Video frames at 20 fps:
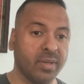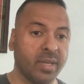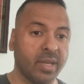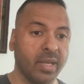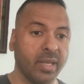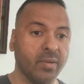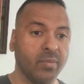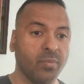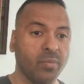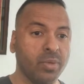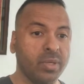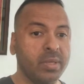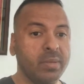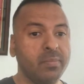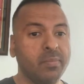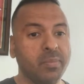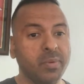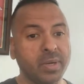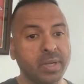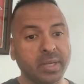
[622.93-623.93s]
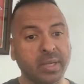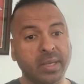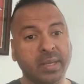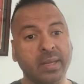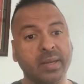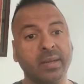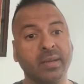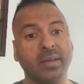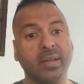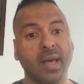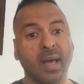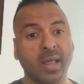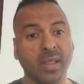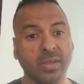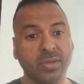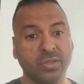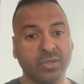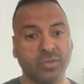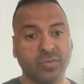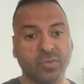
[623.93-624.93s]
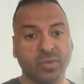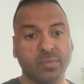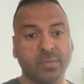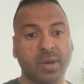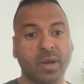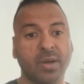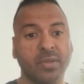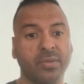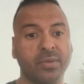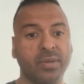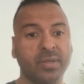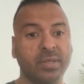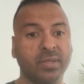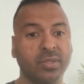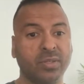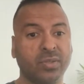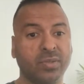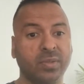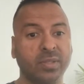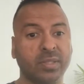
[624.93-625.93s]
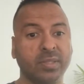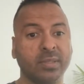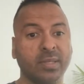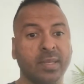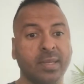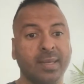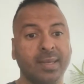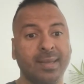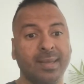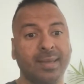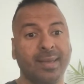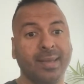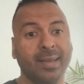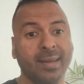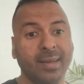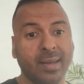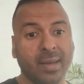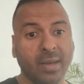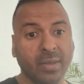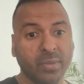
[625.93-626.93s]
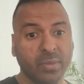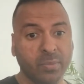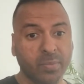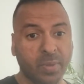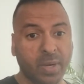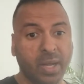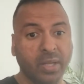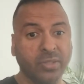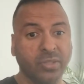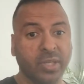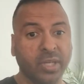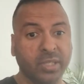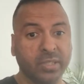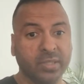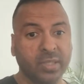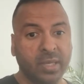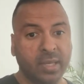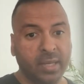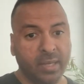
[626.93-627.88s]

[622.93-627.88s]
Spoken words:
and we bring in knowledges from other industries and other projects